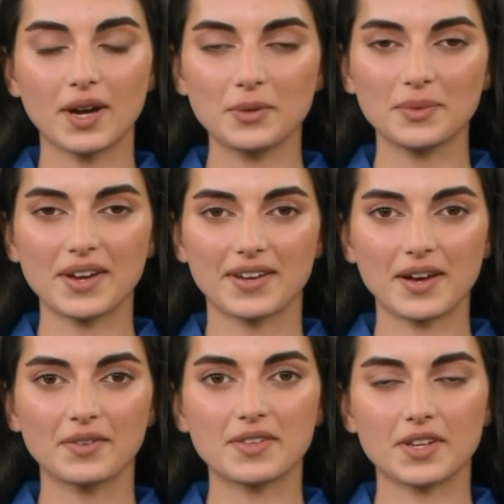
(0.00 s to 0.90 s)
on
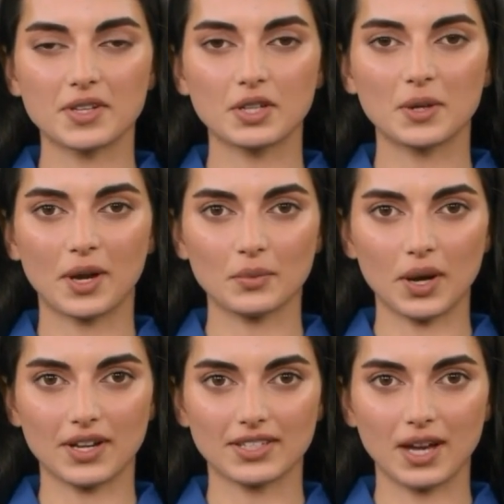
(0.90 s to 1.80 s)
Bigo, you may
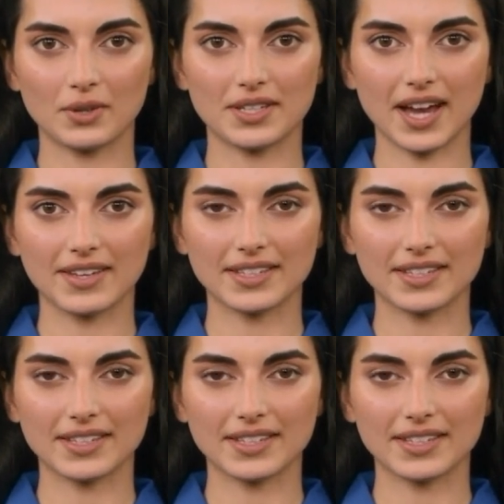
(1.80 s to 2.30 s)
want to tone down